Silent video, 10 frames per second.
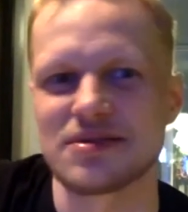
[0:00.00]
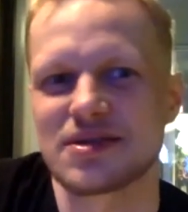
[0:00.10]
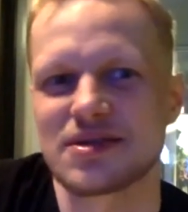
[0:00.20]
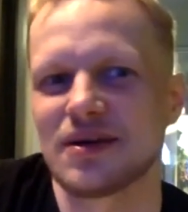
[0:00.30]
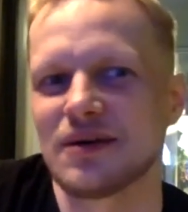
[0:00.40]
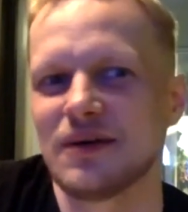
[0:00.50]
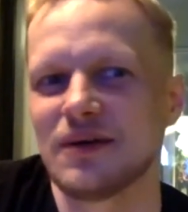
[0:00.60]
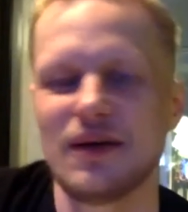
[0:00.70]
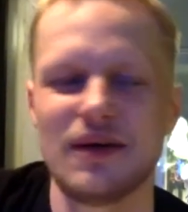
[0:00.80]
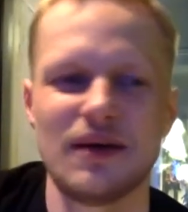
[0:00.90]
So,
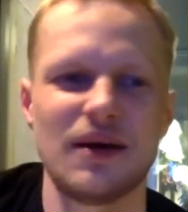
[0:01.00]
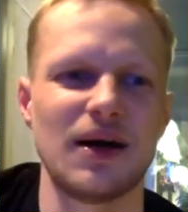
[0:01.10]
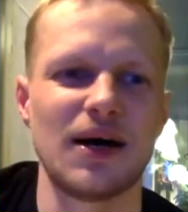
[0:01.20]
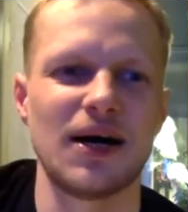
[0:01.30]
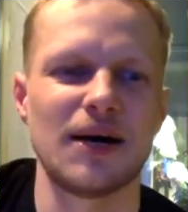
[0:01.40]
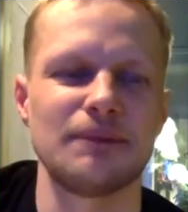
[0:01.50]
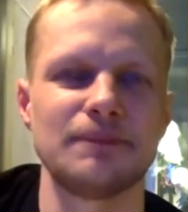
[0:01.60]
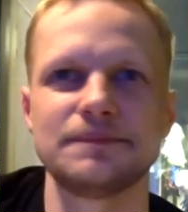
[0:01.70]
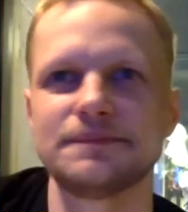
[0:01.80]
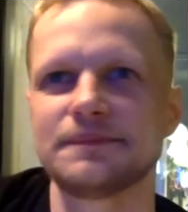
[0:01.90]
um,
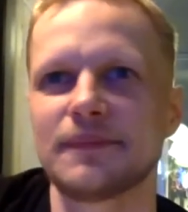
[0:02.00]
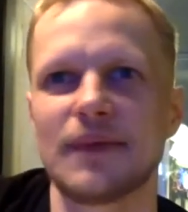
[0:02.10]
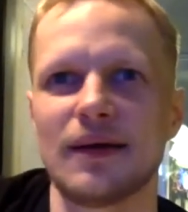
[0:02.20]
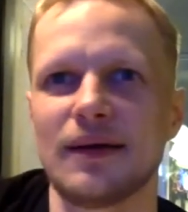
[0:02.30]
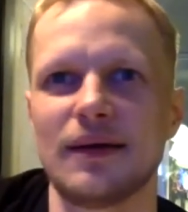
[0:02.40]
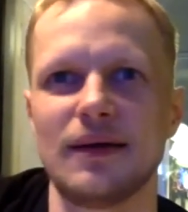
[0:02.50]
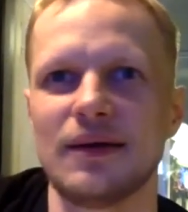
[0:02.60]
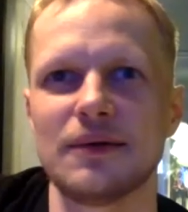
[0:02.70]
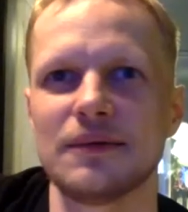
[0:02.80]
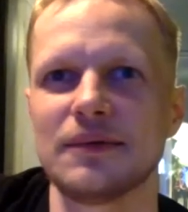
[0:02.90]
uh, you
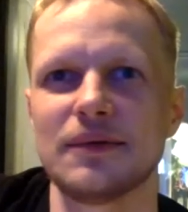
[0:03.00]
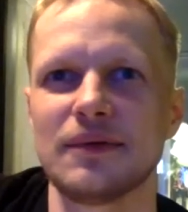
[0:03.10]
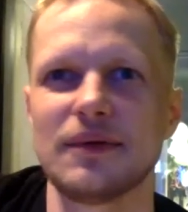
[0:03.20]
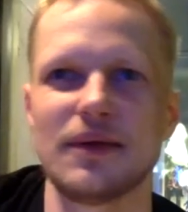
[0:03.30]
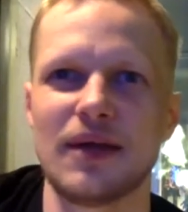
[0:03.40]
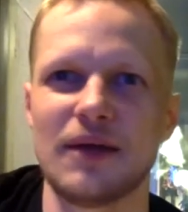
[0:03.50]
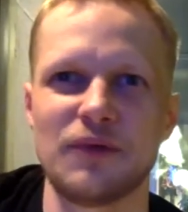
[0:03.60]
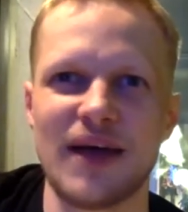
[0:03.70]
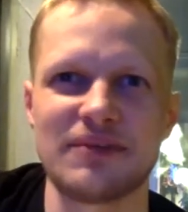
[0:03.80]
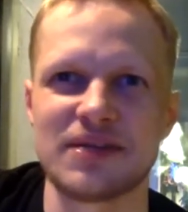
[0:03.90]
know, if
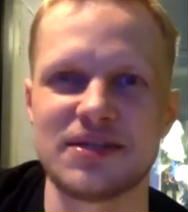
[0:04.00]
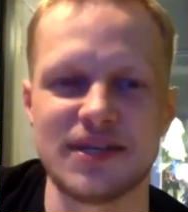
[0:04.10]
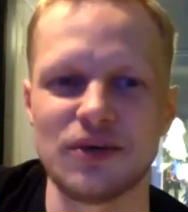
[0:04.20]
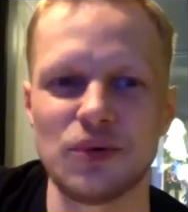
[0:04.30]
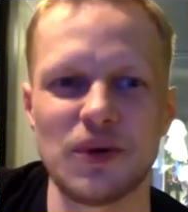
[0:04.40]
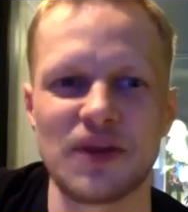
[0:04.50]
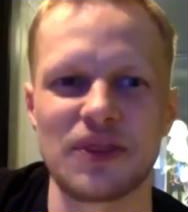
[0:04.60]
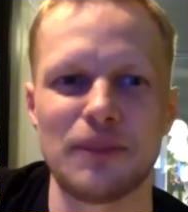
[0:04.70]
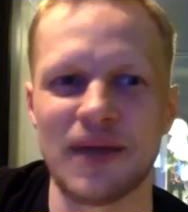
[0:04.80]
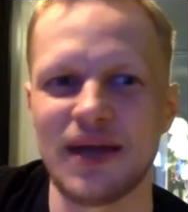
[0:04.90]
we have to deal with the
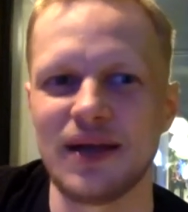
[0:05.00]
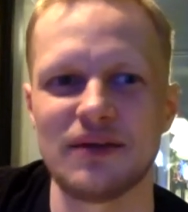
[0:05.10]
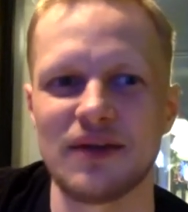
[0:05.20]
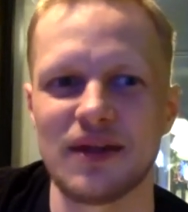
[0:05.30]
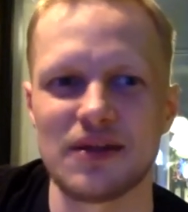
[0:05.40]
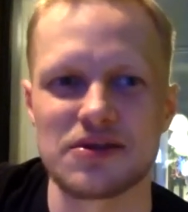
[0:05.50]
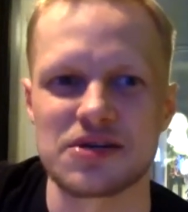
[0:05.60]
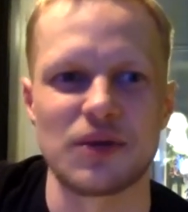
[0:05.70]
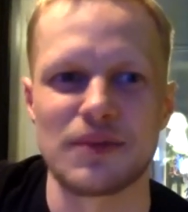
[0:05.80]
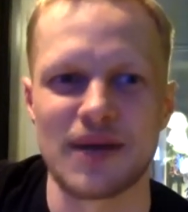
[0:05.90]
pain of all other
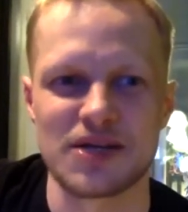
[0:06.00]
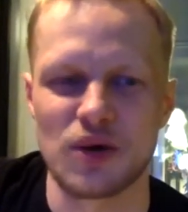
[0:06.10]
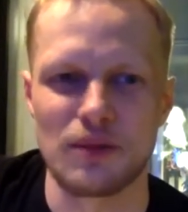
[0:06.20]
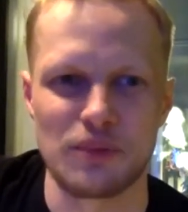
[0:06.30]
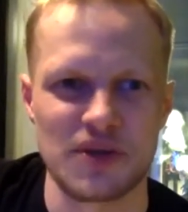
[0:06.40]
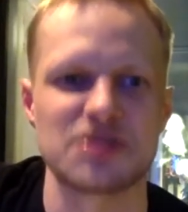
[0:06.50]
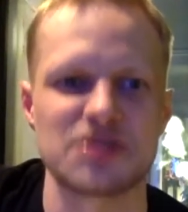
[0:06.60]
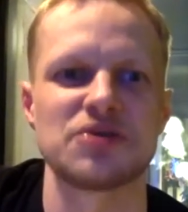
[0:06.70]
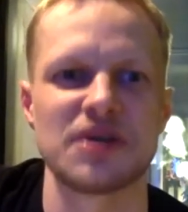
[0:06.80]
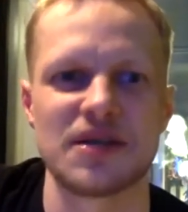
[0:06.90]
shit, we might as well embrace the
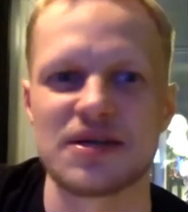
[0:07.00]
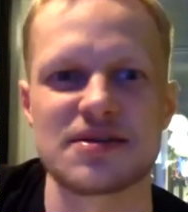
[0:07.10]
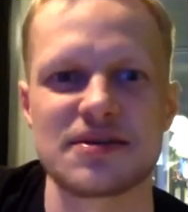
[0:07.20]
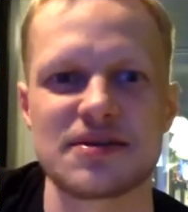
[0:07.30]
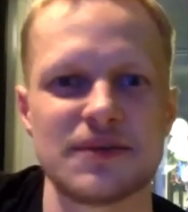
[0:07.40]
joy of this.